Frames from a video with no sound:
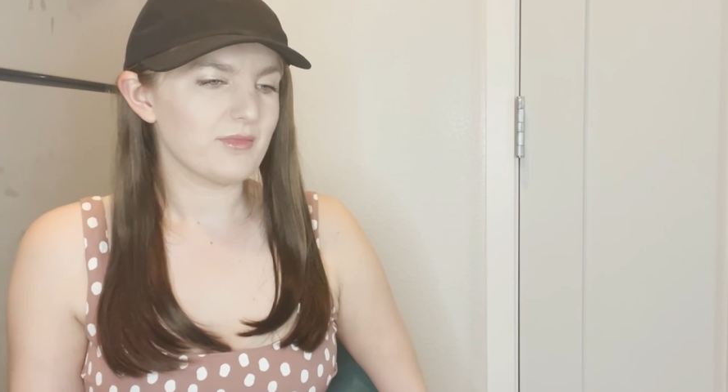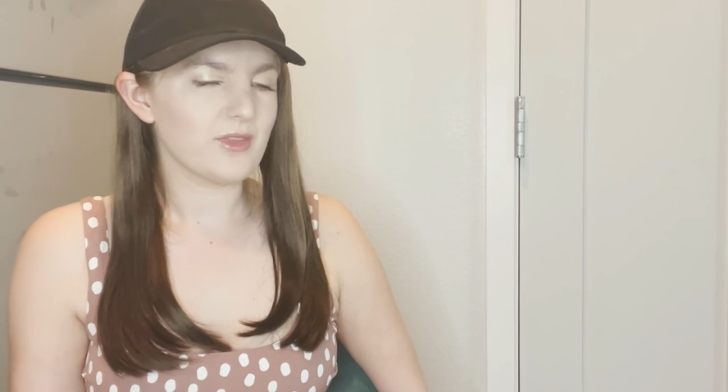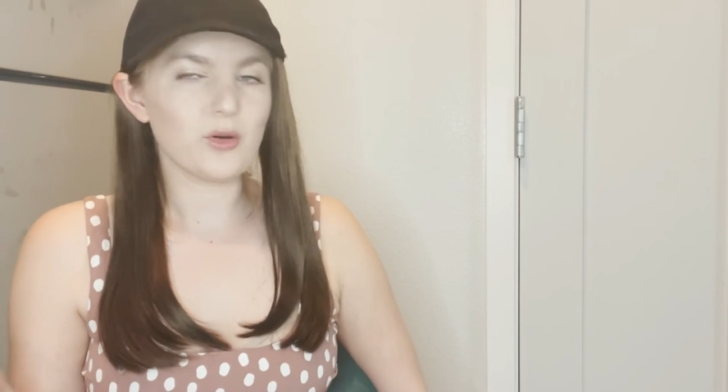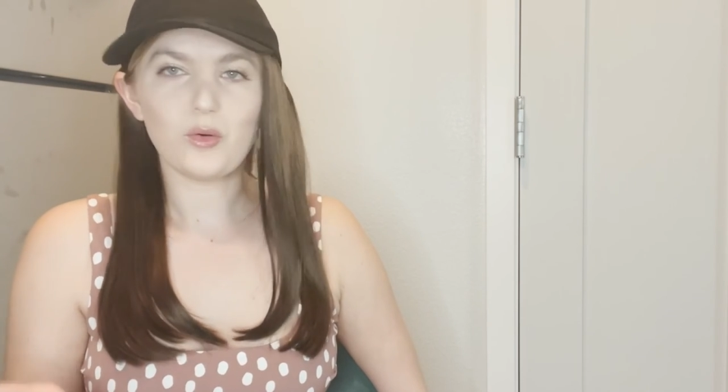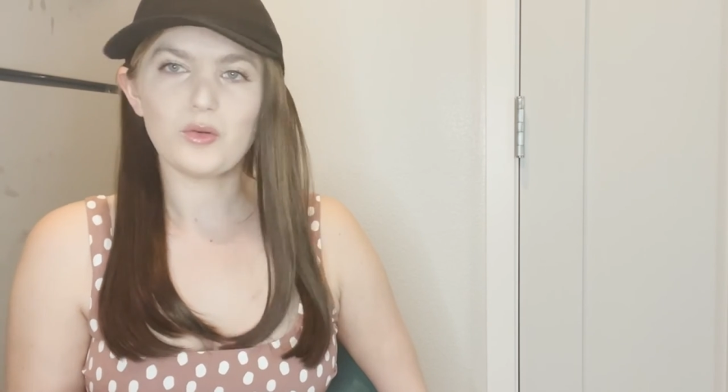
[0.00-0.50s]

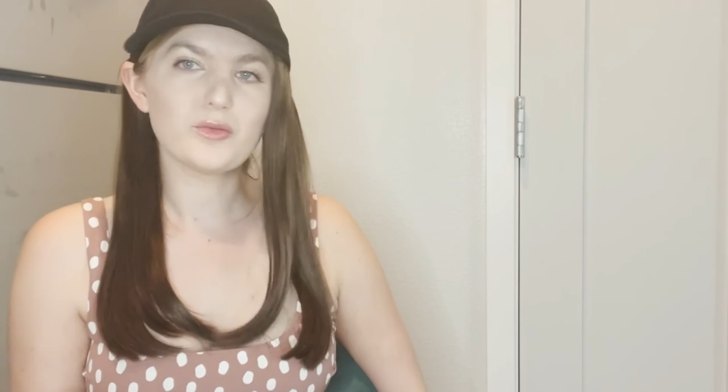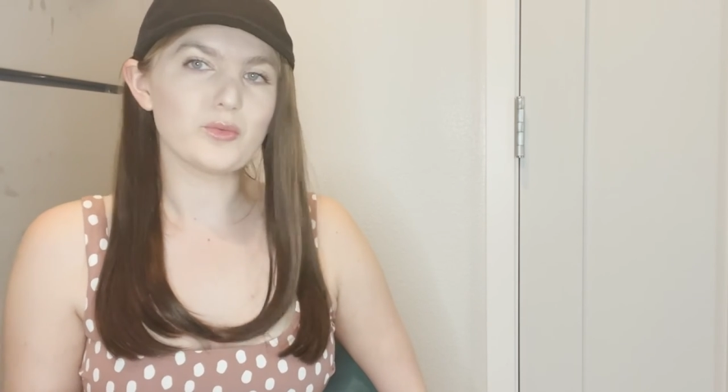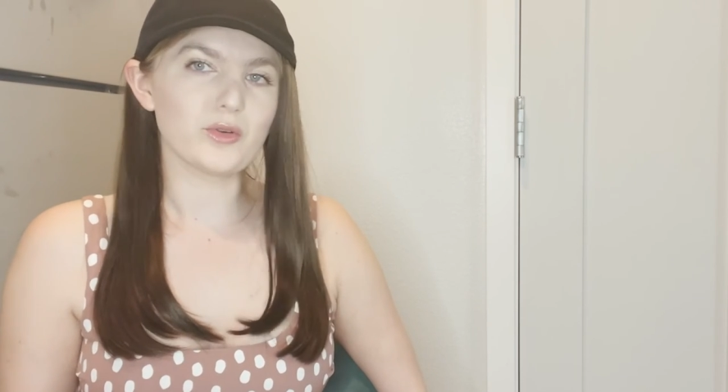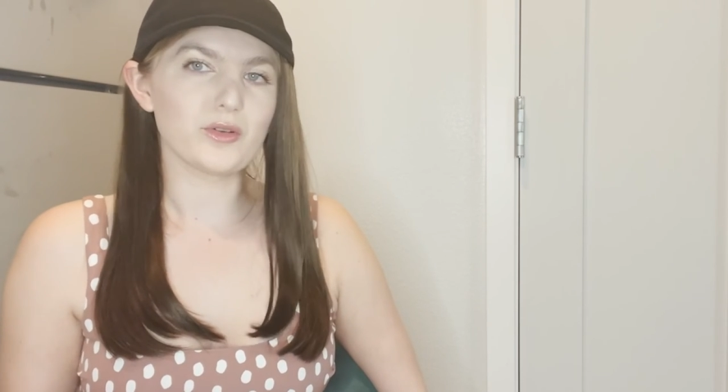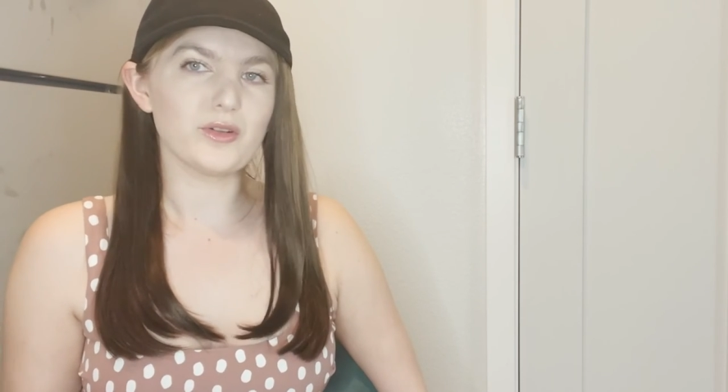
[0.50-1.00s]
the old
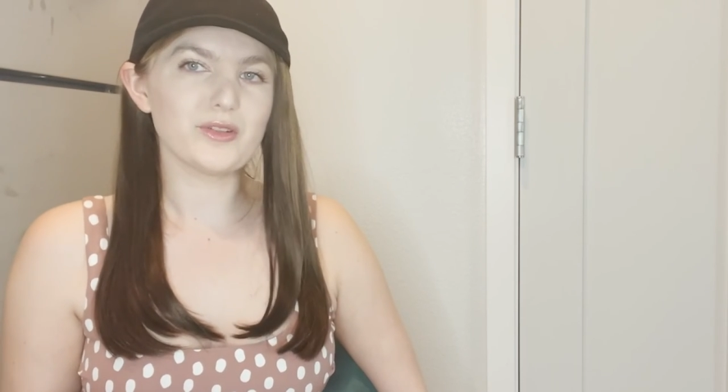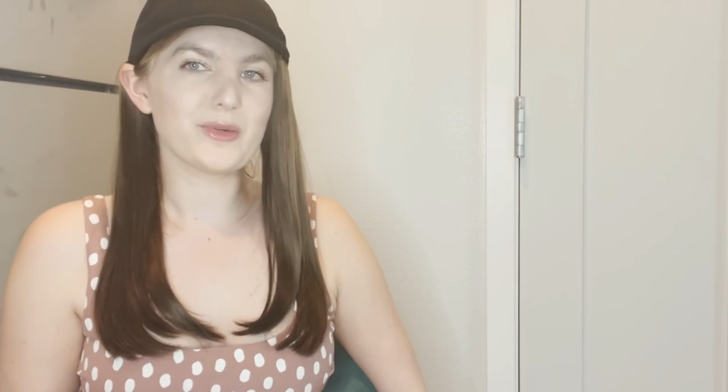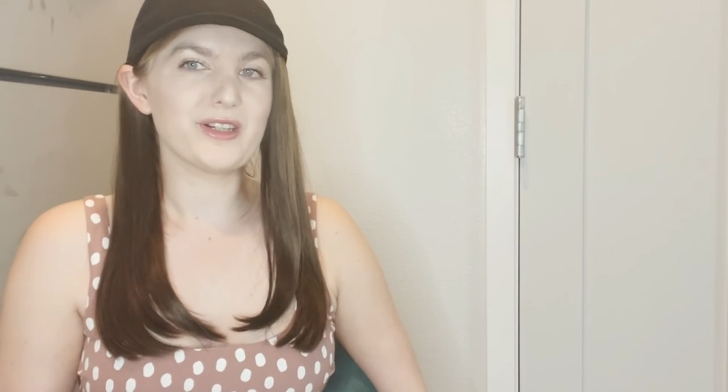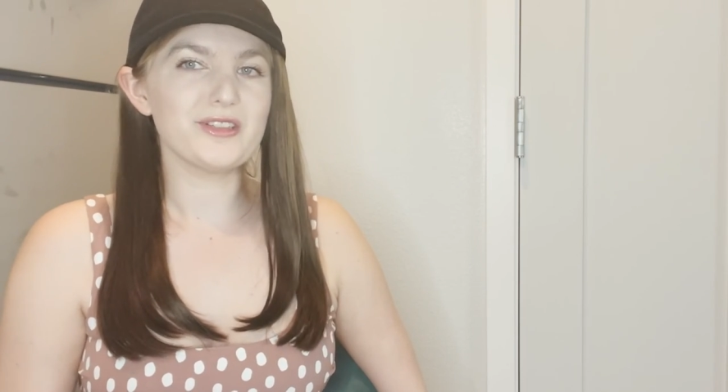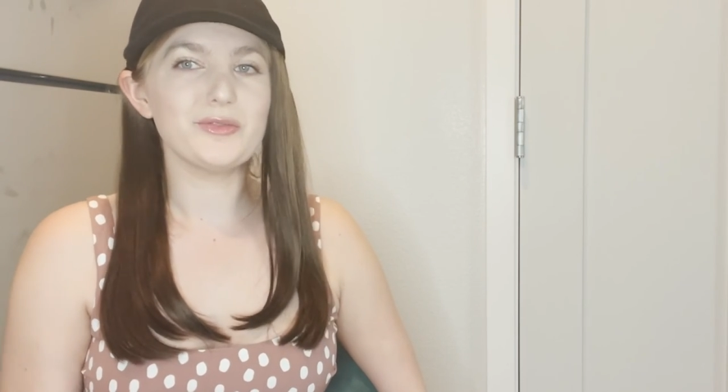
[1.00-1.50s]
world
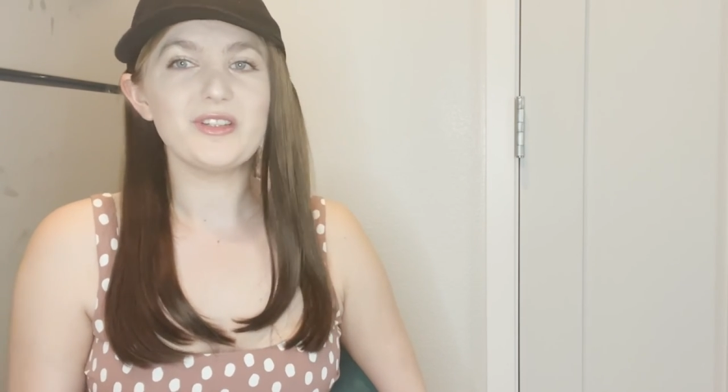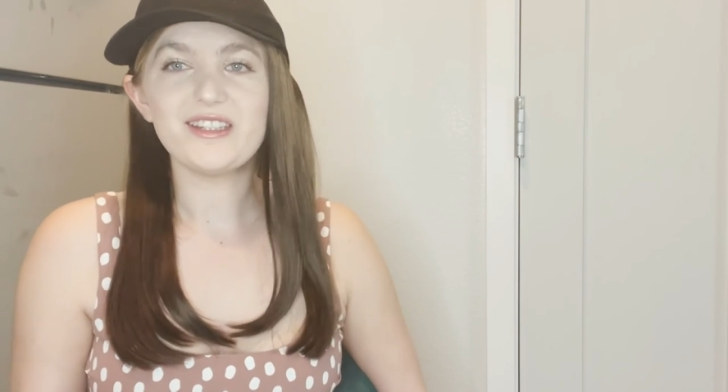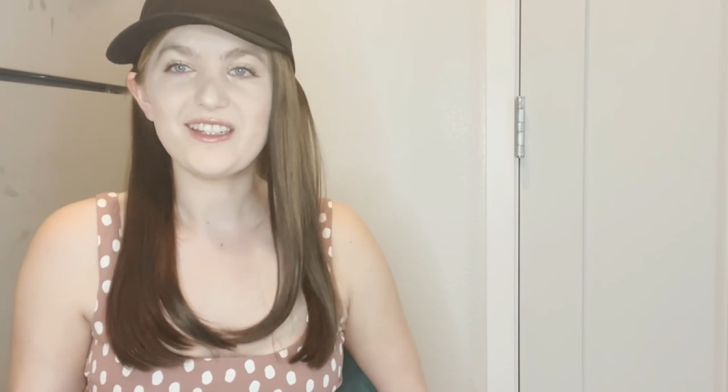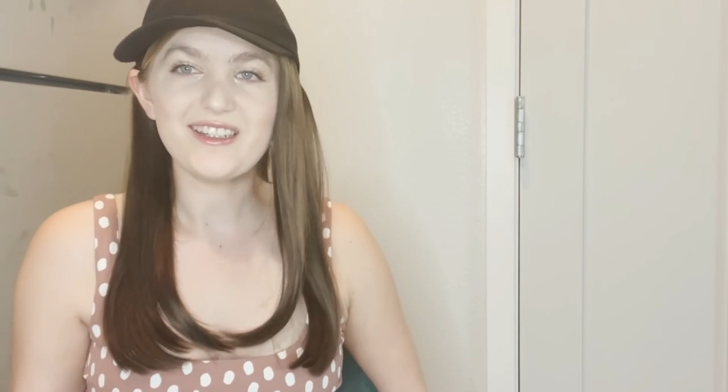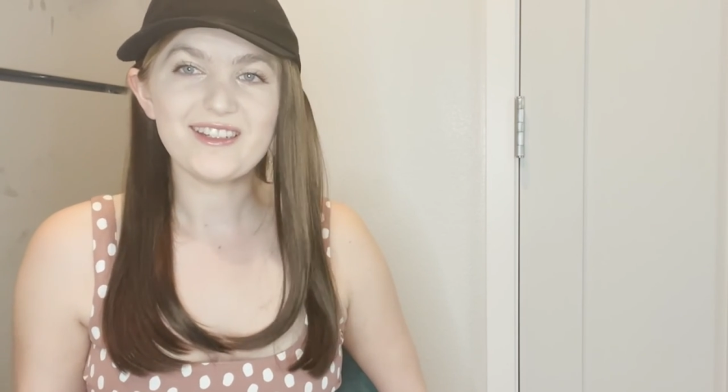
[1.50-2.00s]
where you
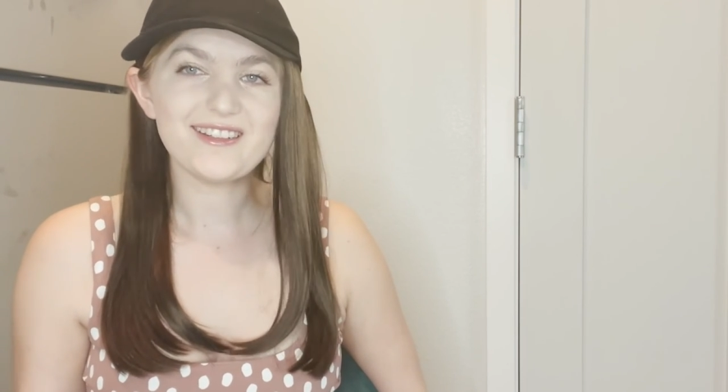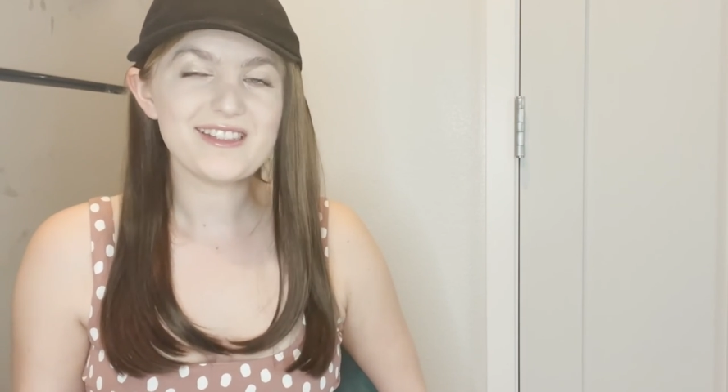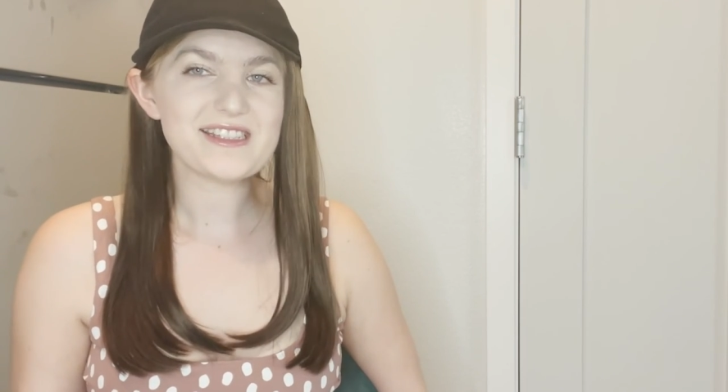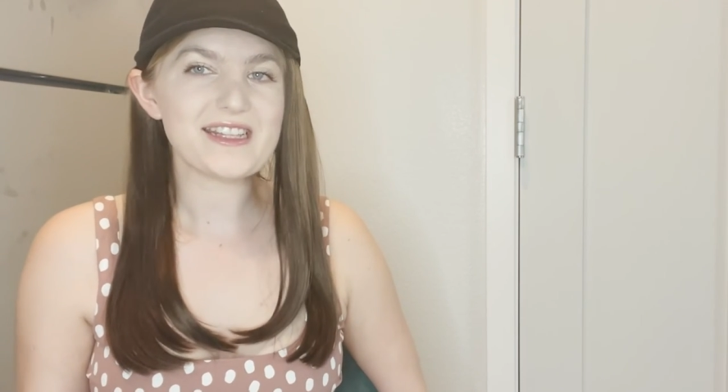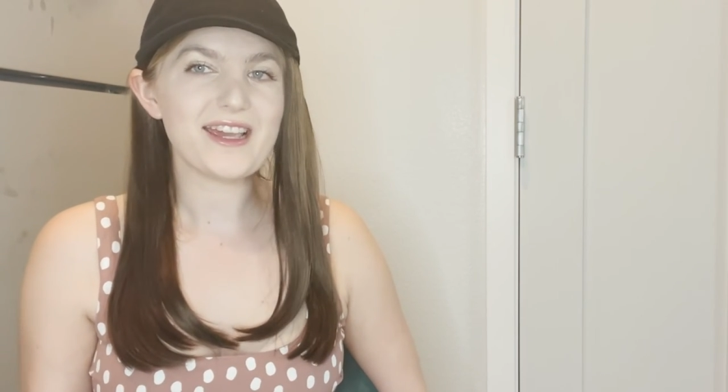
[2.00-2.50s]
need
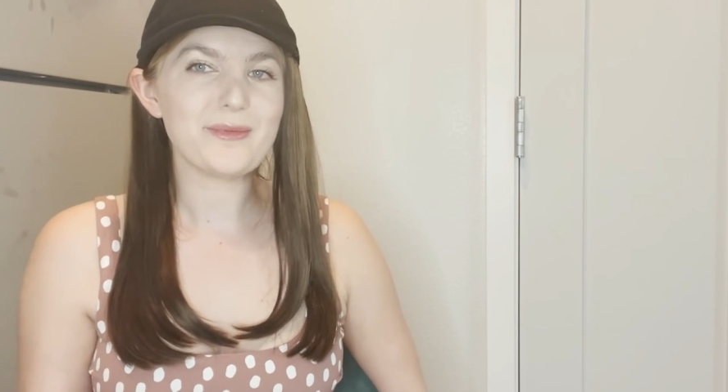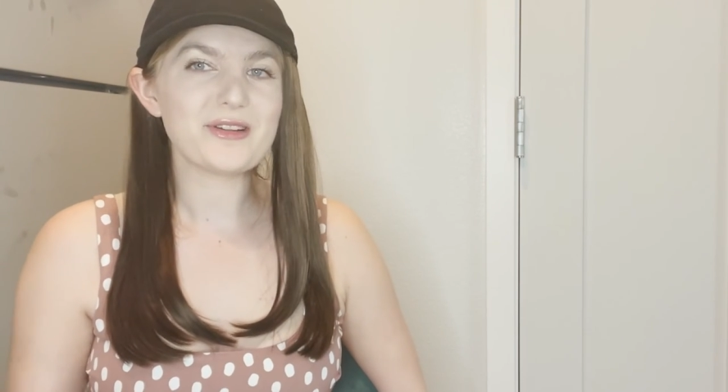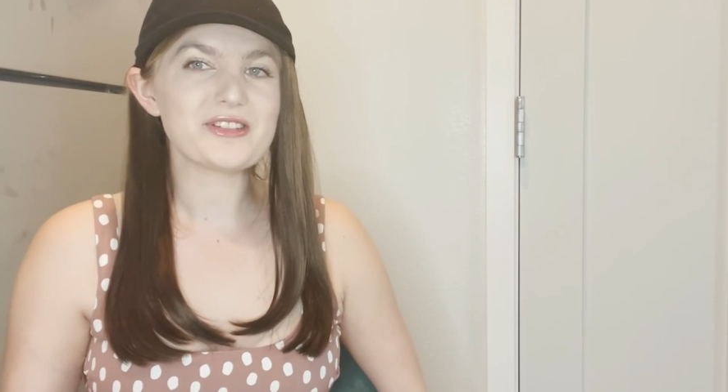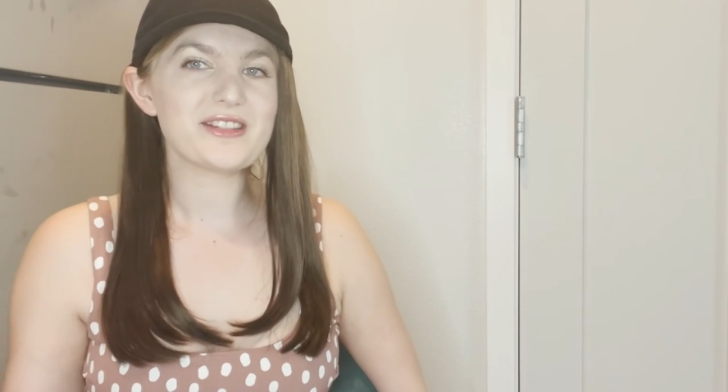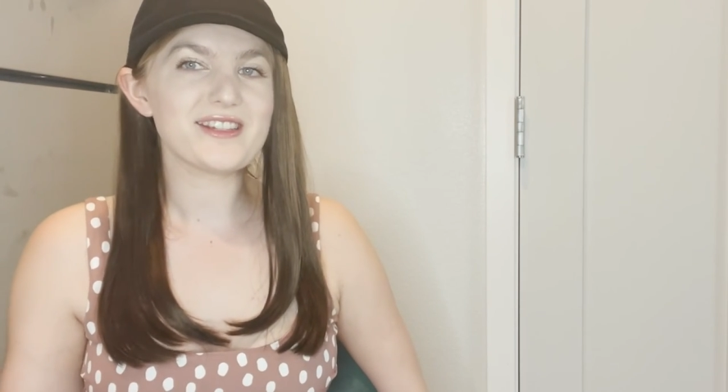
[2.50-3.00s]
to say a
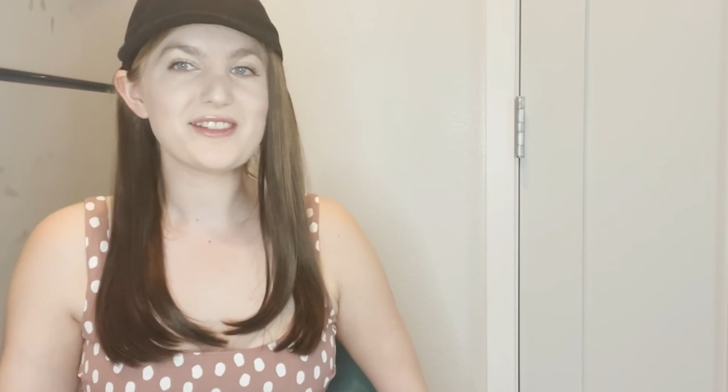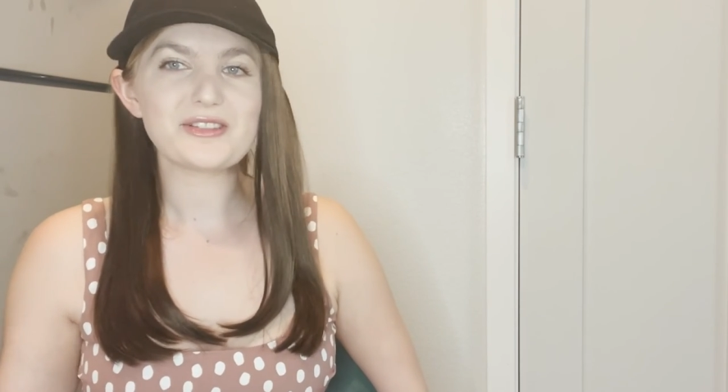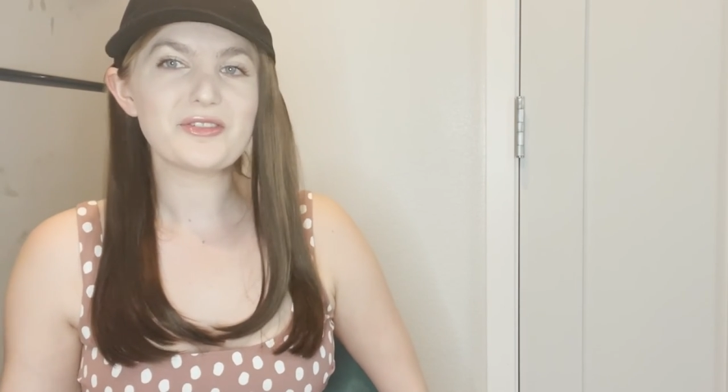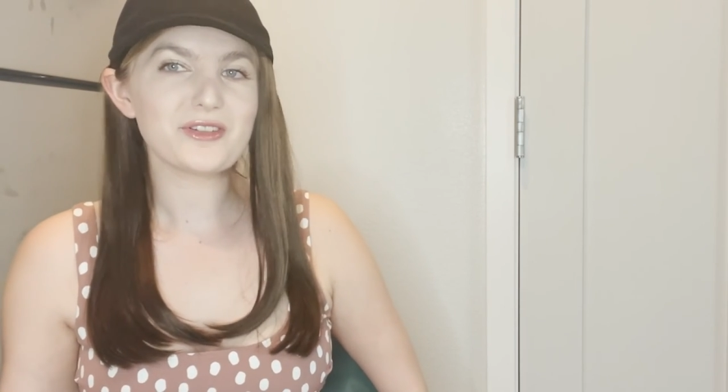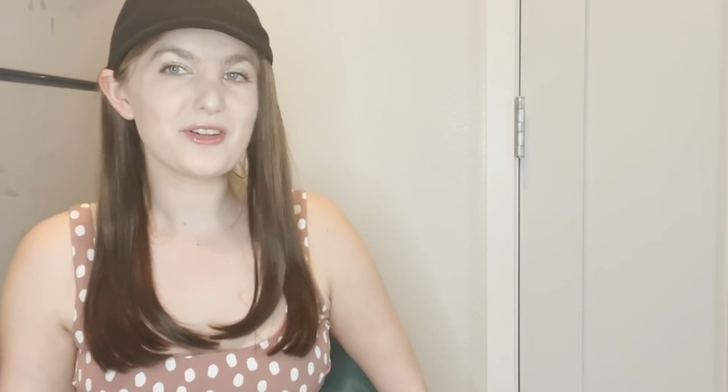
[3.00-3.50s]
bunch of things
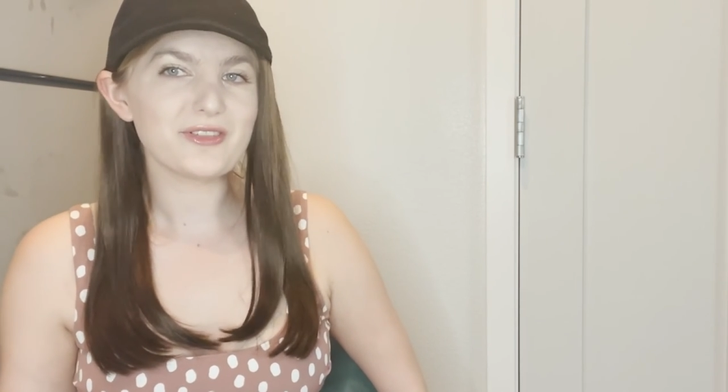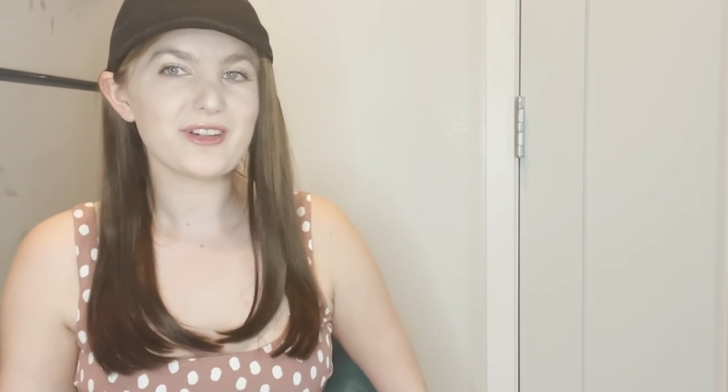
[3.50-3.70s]
over and over